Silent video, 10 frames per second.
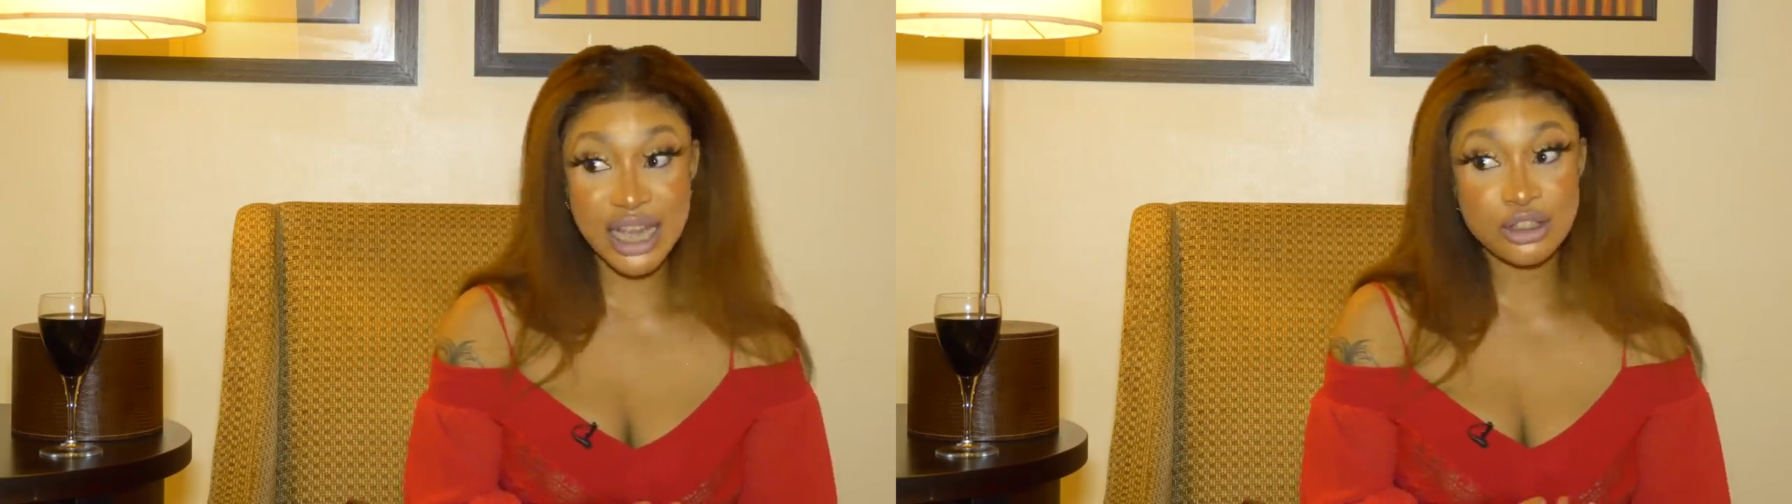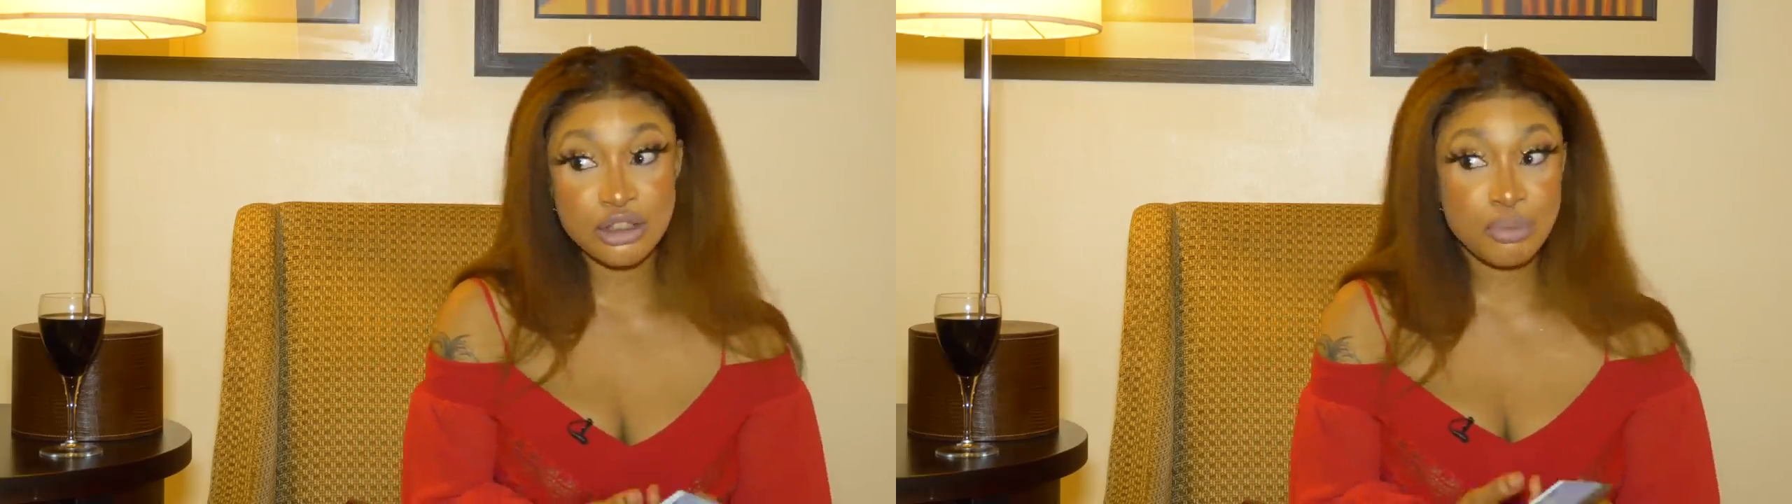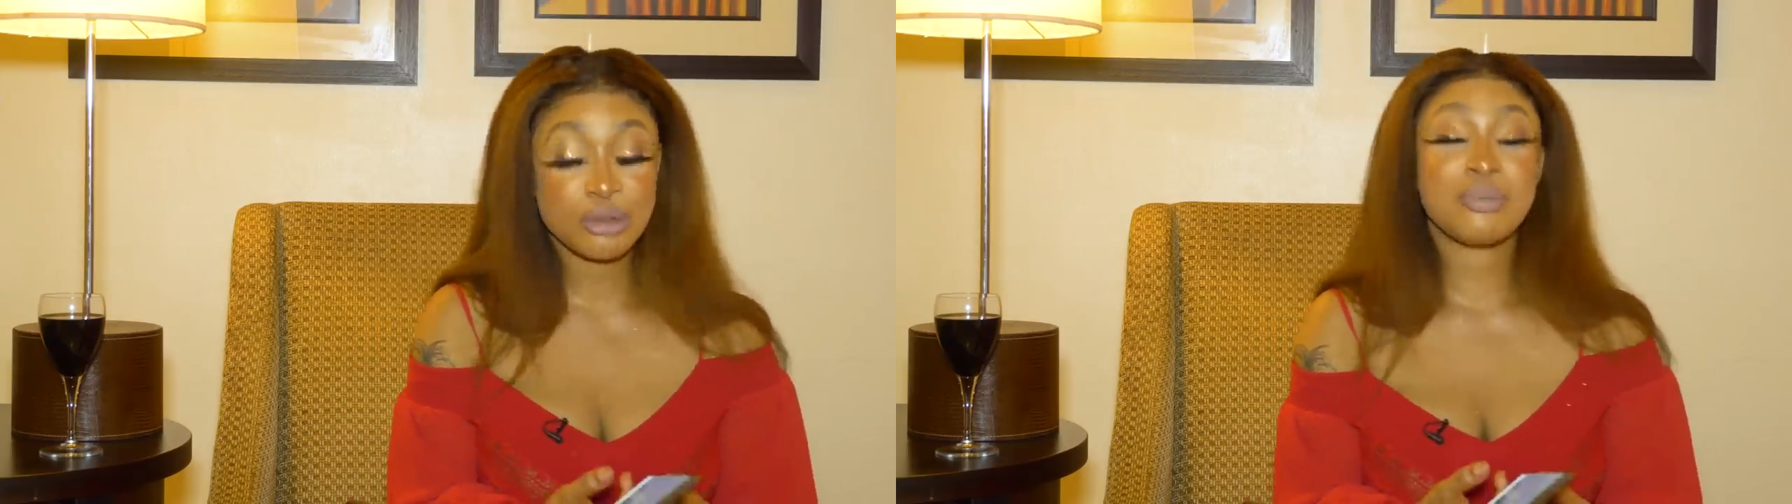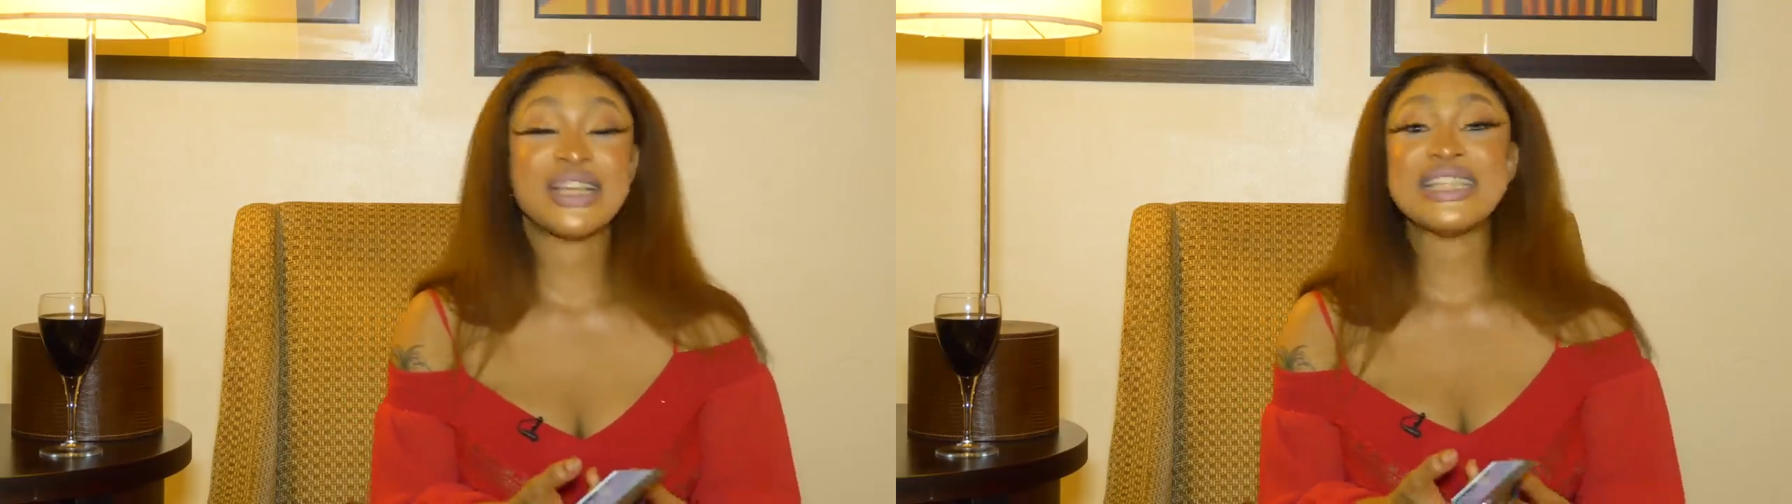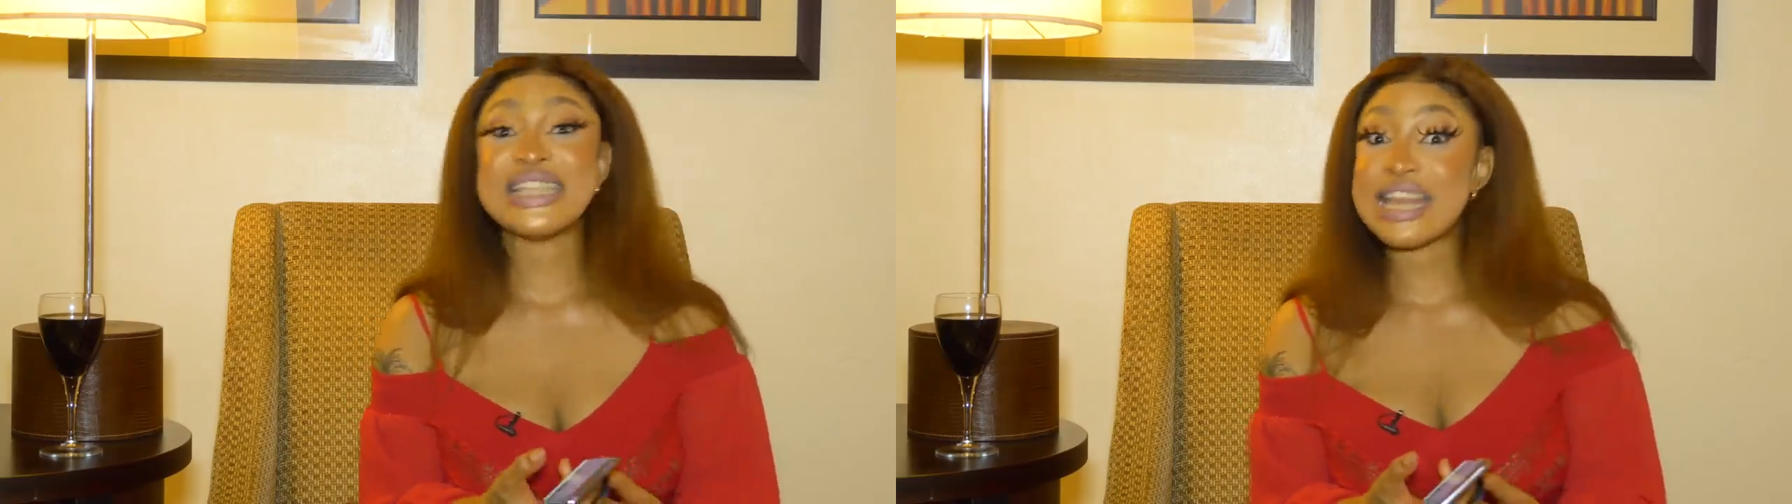I do not put
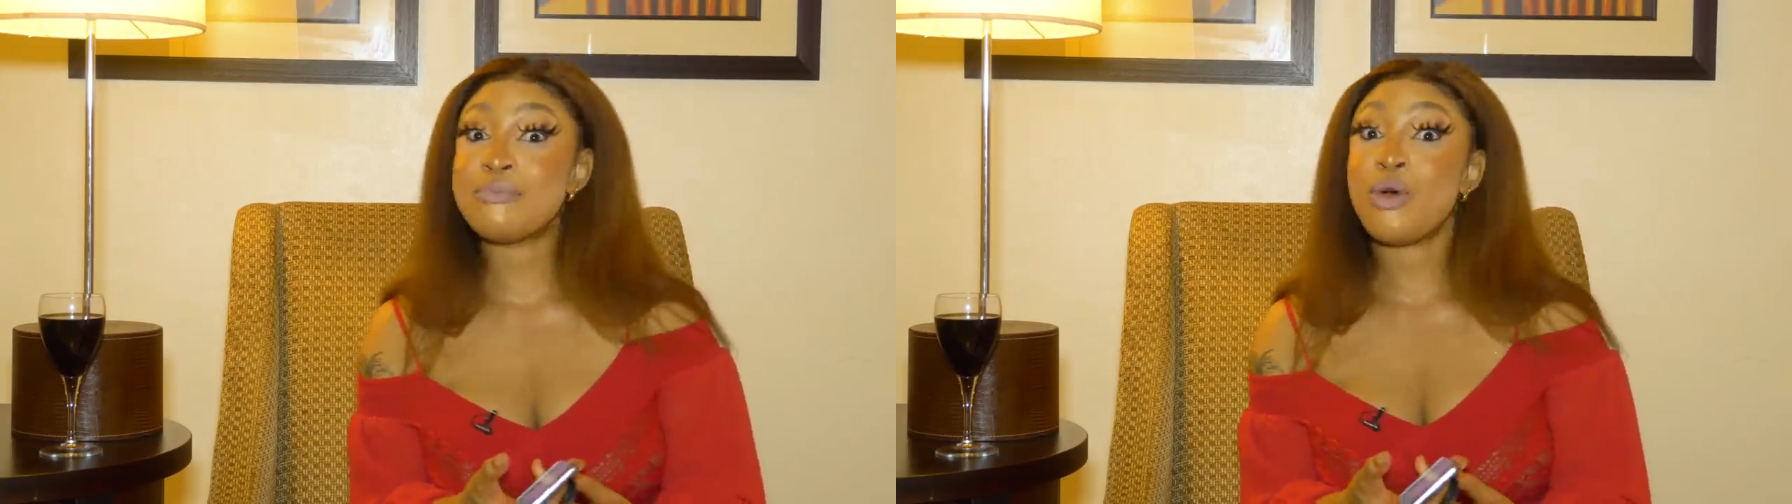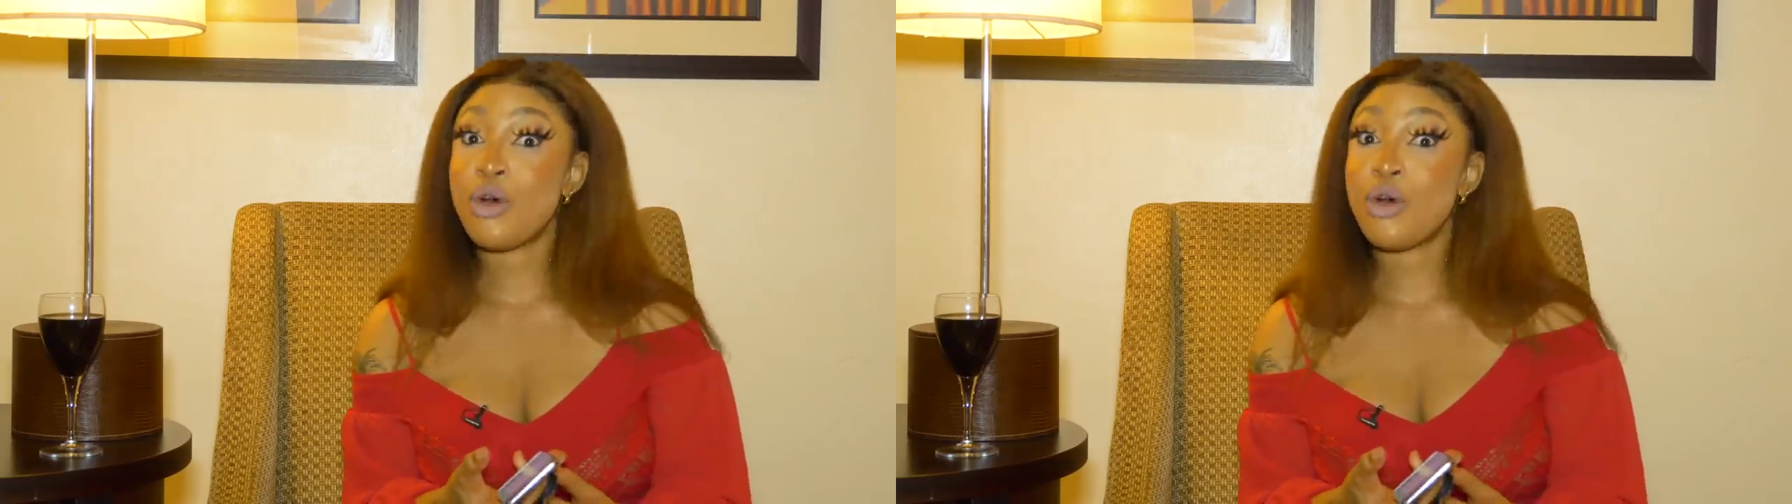my name